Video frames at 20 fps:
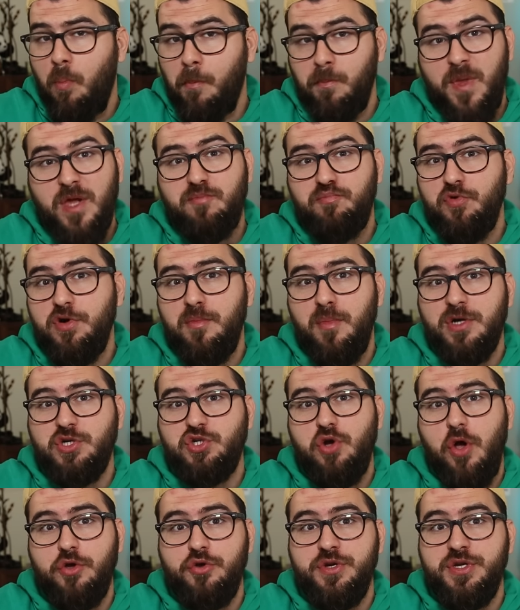That's pretty
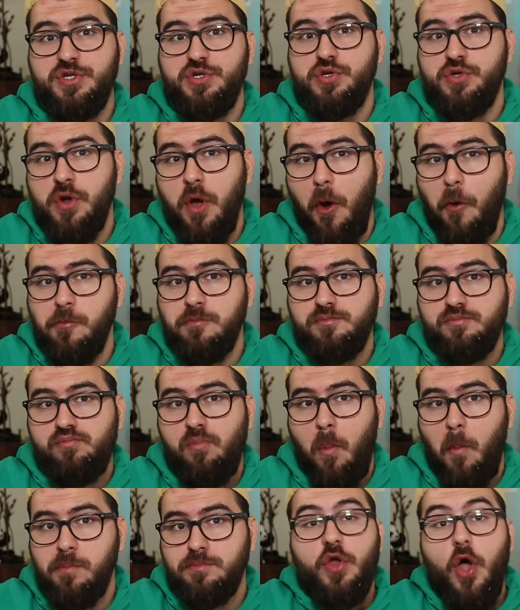much all you need to know.
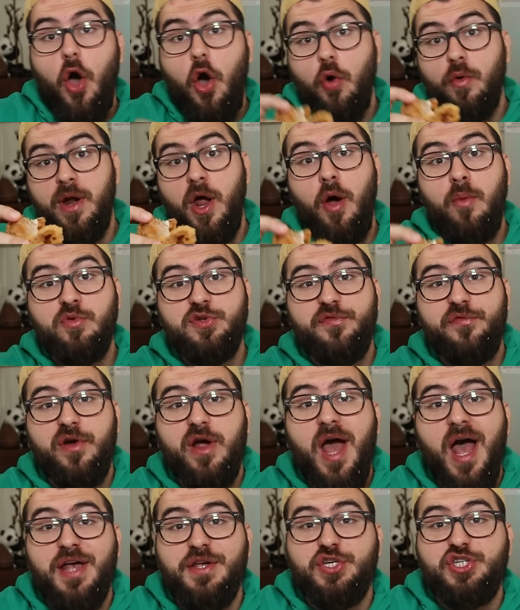Oh, and I almost
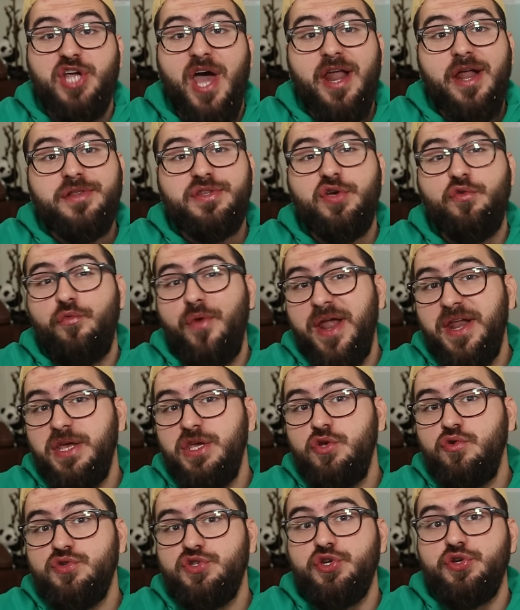forgot. Shout out to Reddit
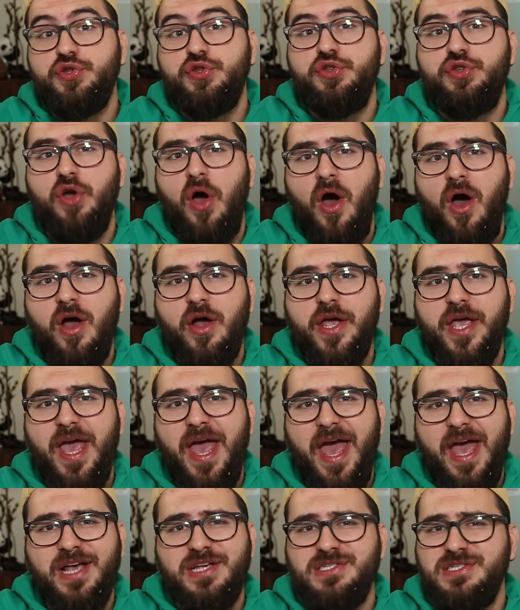user
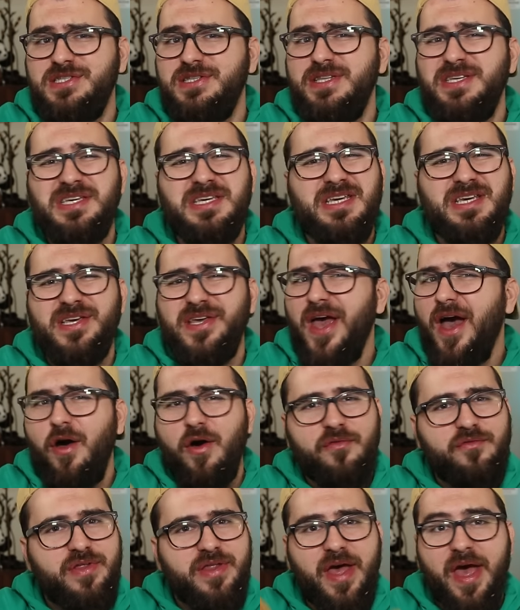DogXD,
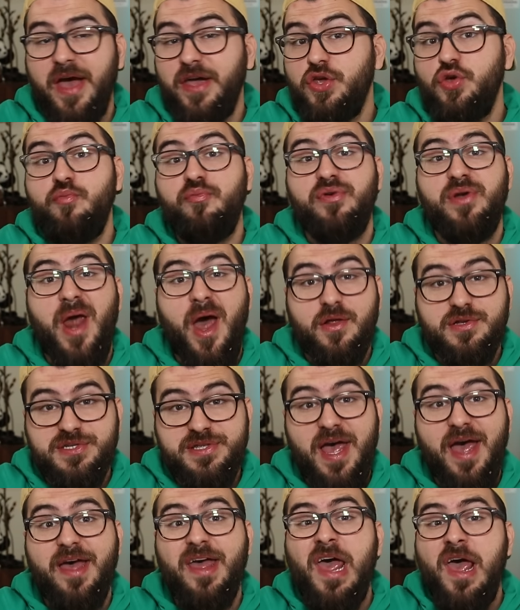however the heck you pronounce
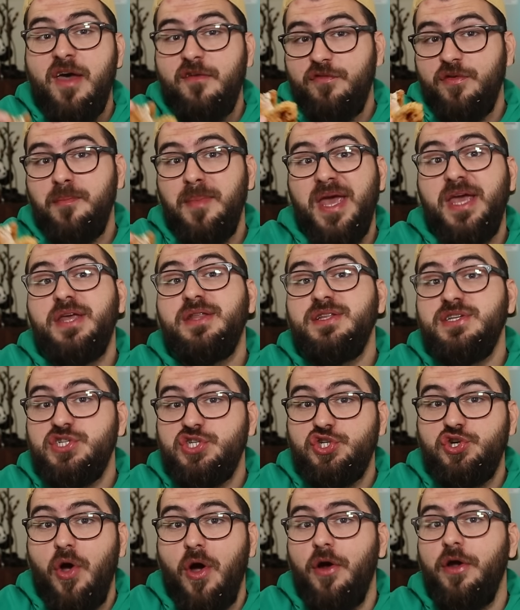that, for making
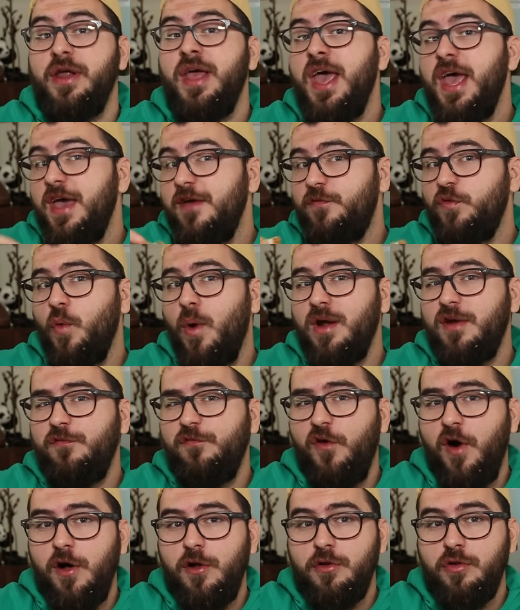this chart. If you want to
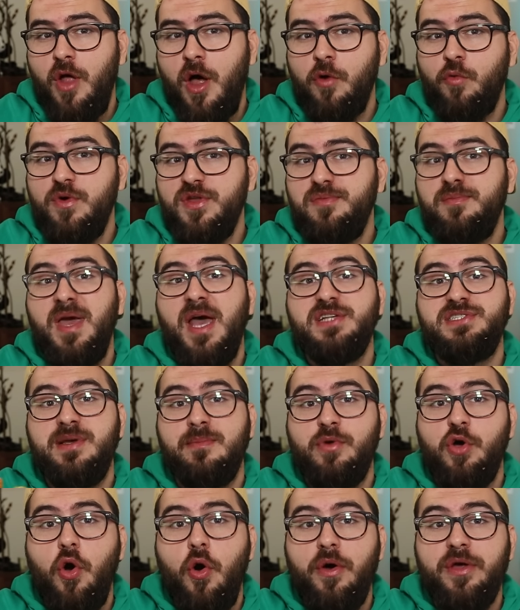follow along with me as
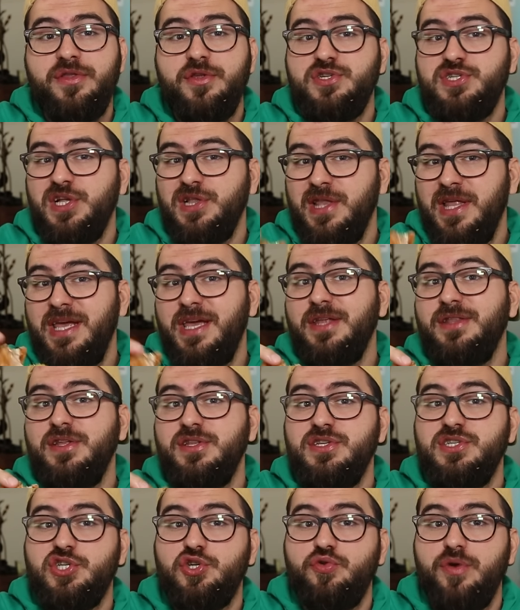I'm going, there's a link in the
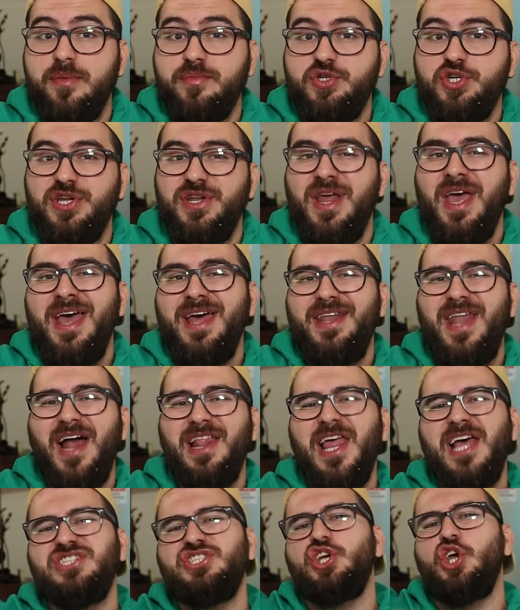description.
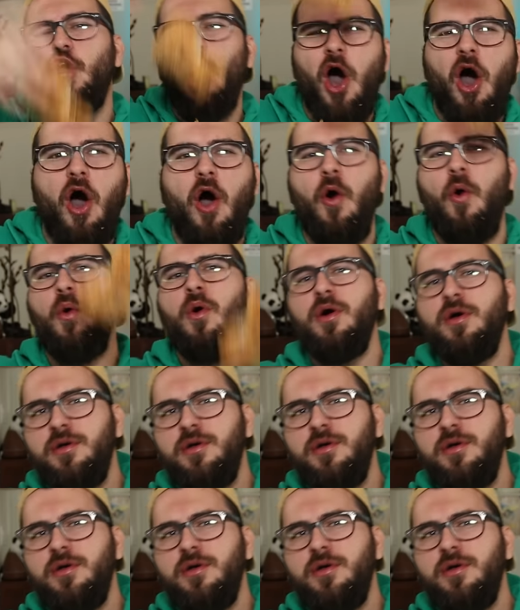Now let's go!